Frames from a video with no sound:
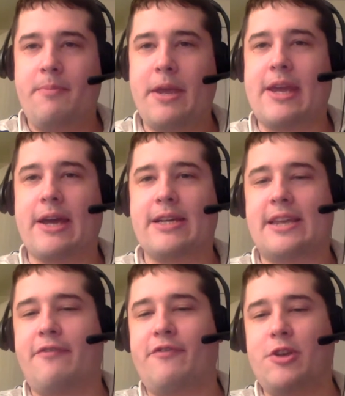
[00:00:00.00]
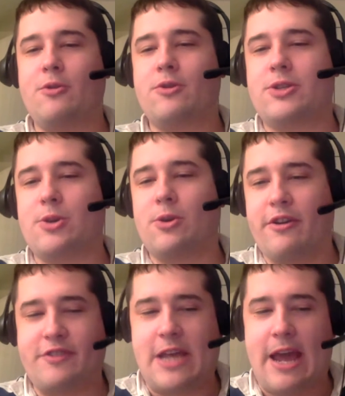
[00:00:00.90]
because if you sort
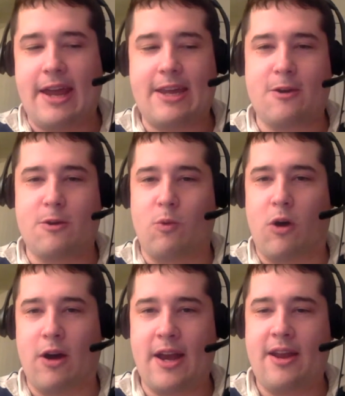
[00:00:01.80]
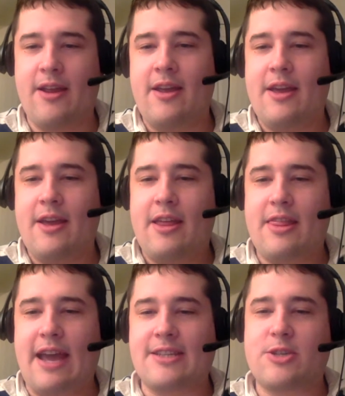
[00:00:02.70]
of tank year one,
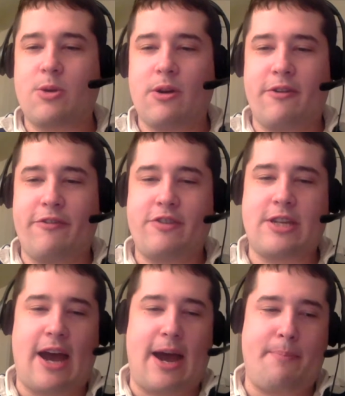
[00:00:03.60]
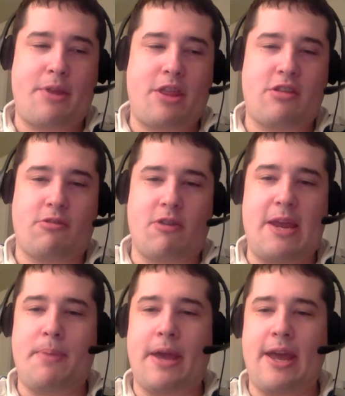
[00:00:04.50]
that sort of top
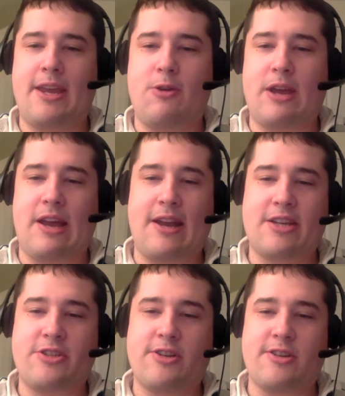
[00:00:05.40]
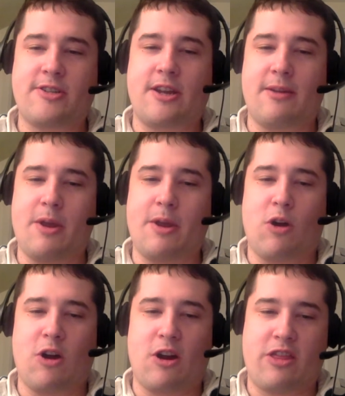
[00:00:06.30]
3 pick you get next year is going to be
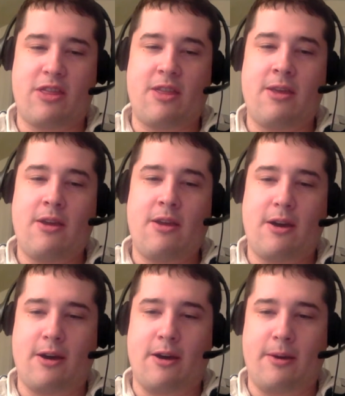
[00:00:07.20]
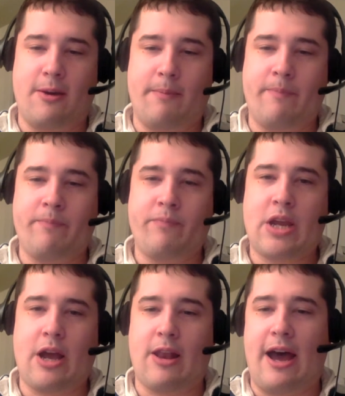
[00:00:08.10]
worth a
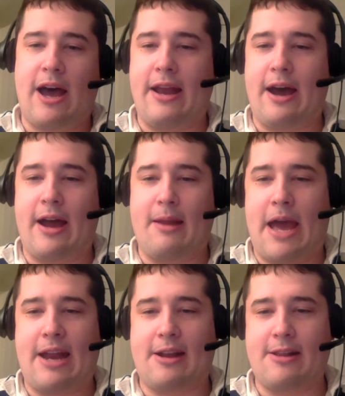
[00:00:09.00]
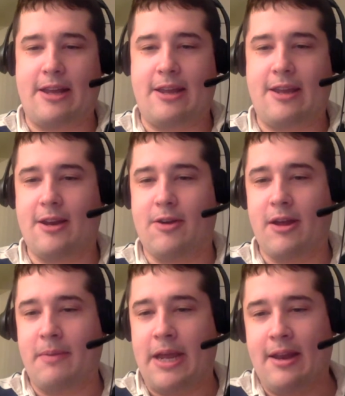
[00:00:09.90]
lot automatically. You know what
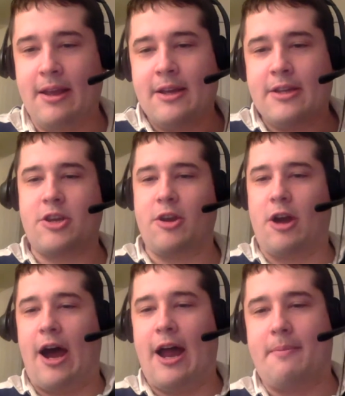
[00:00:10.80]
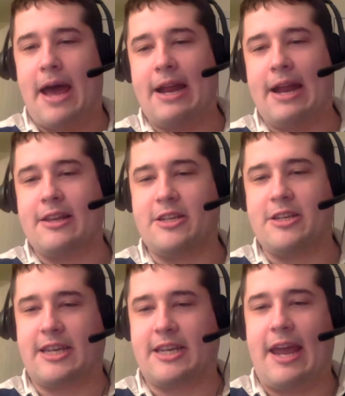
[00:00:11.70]
I mean? So you're automatically
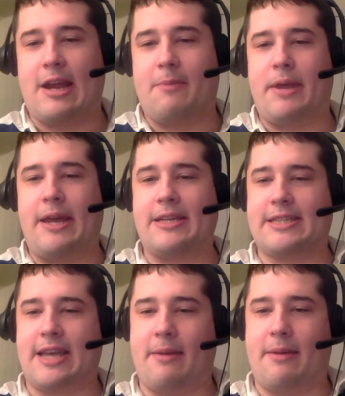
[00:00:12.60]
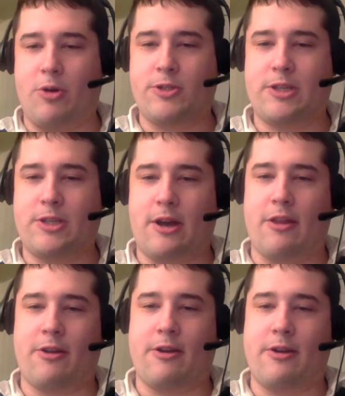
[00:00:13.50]
just gaining a piece that most
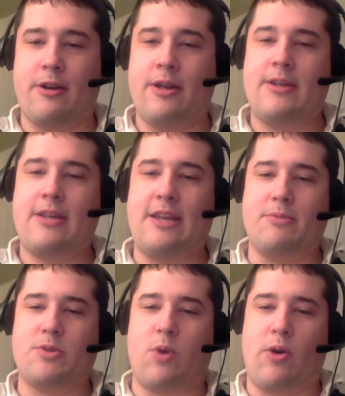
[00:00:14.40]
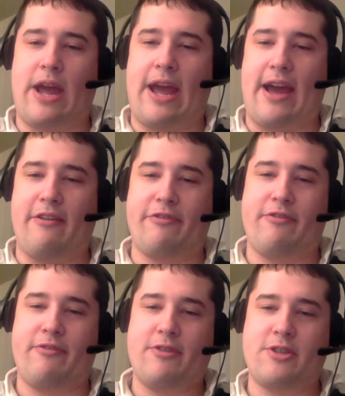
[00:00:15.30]
other teams won't have,
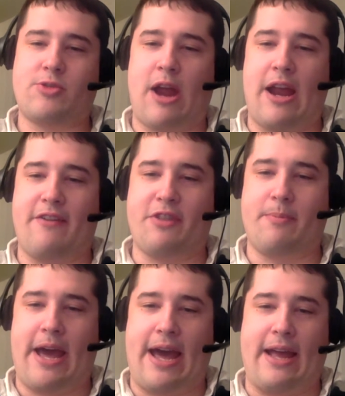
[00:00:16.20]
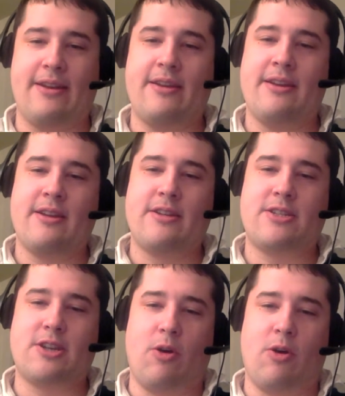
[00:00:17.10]
just right off the bat.
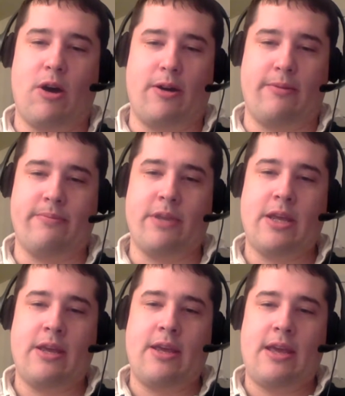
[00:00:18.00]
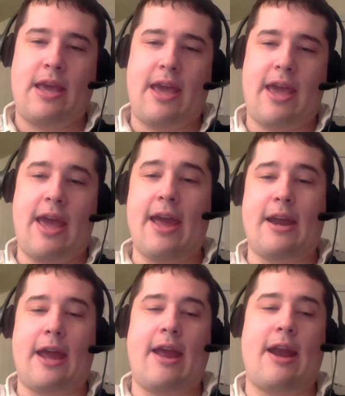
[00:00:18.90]
So
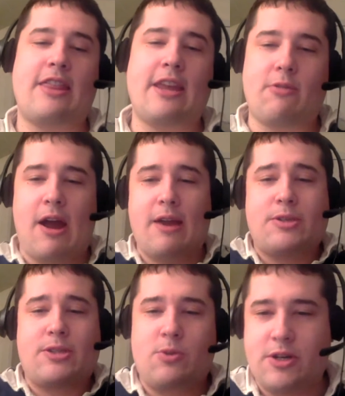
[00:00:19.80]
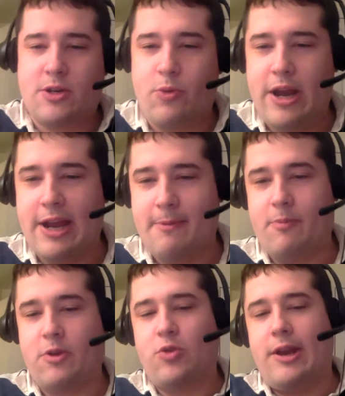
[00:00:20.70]
and I think Ryan was the one
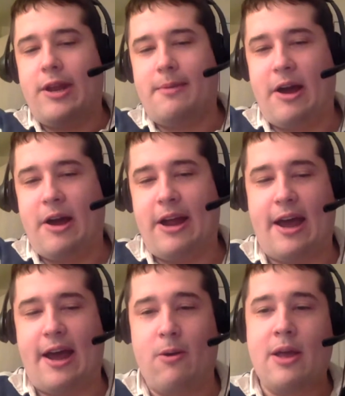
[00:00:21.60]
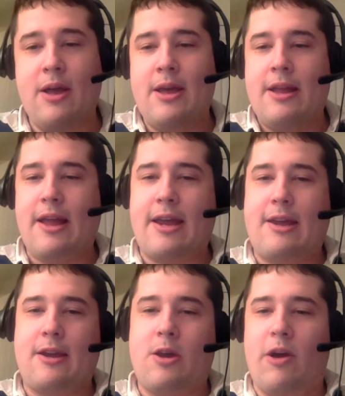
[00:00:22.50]
tweeting about it, how
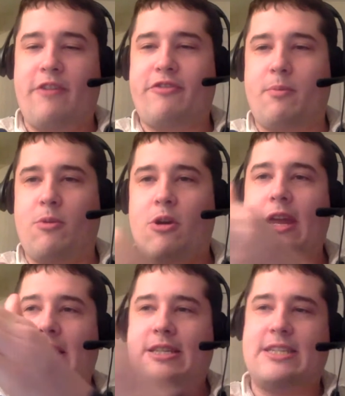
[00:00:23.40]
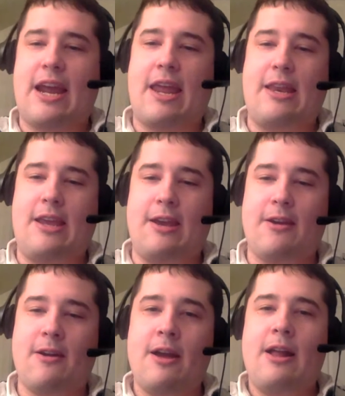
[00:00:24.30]
like going from rookie to second
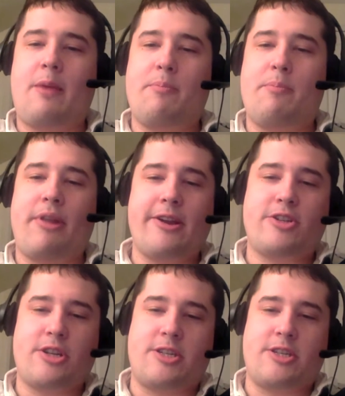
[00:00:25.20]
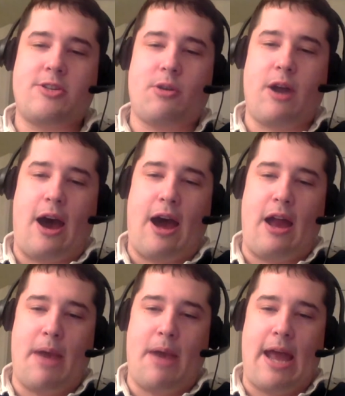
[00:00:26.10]
year, like players just sort of
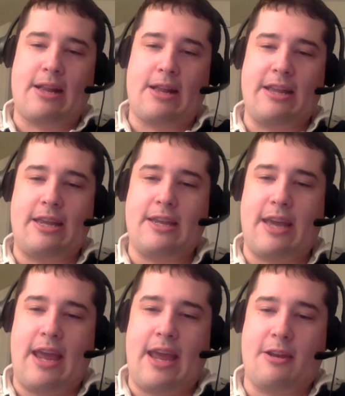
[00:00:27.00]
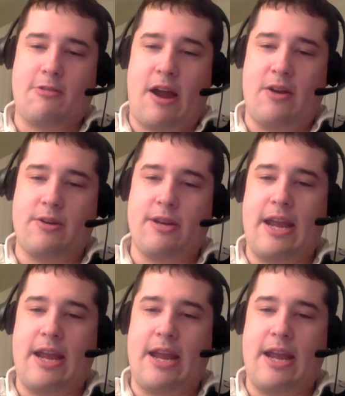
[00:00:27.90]
automatically gain ground in